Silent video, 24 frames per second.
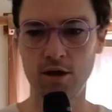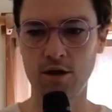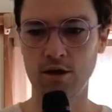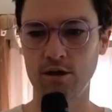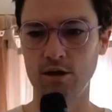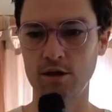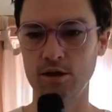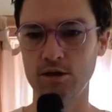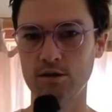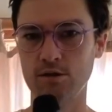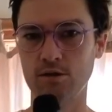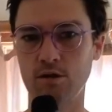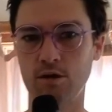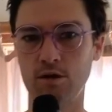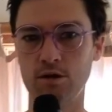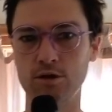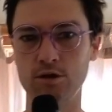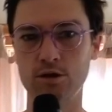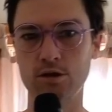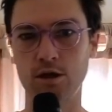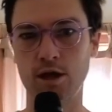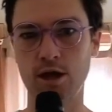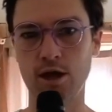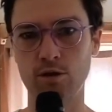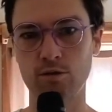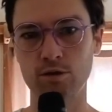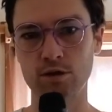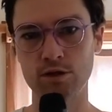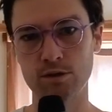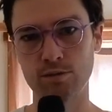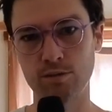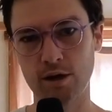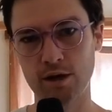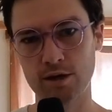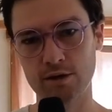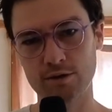these large language
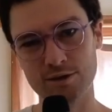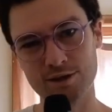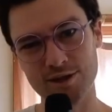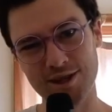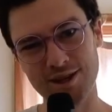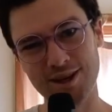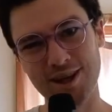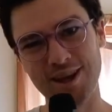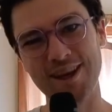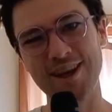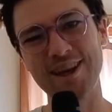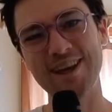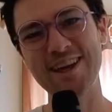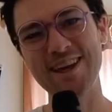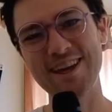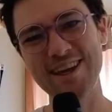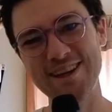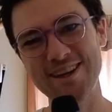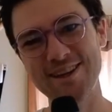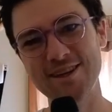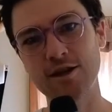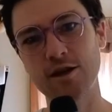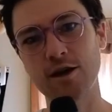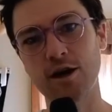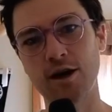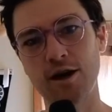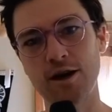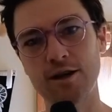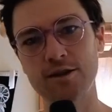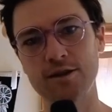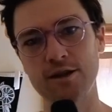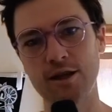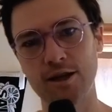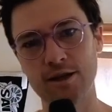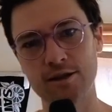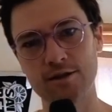models and
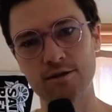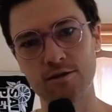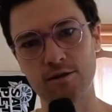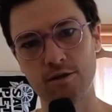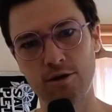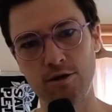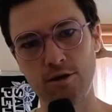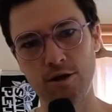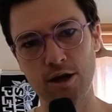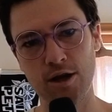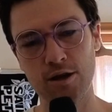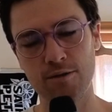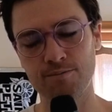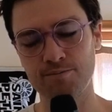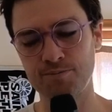in-context learning.